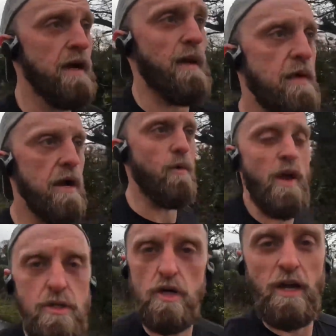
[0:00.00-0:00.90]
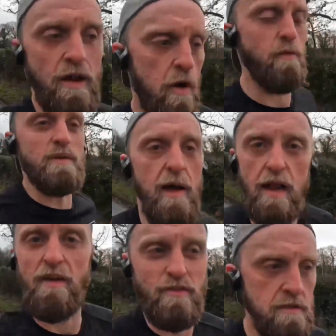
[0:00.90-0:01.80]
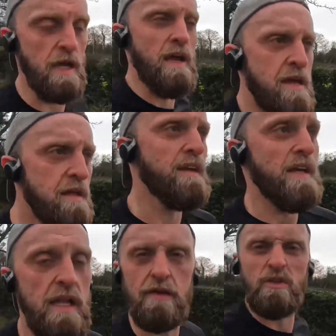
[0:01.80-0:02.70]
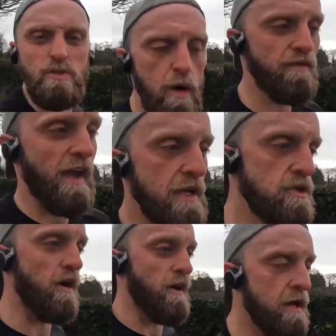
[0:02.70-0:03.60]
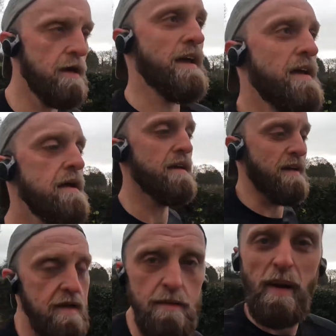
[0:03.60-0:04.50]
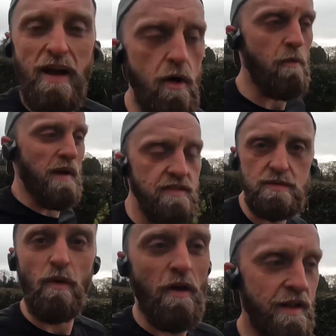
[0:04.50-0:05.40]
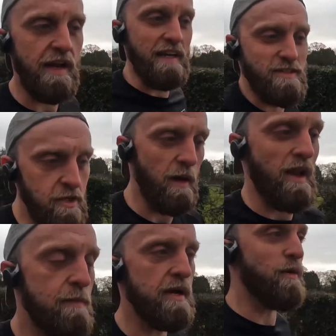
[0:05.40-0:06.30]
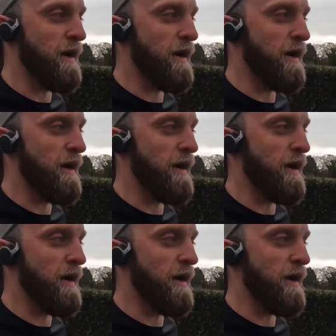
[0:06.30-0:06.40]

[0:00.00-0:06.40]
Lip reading: I'm now jogging home. It's about 12k jog back home, mate. This morning I had to come out a little bit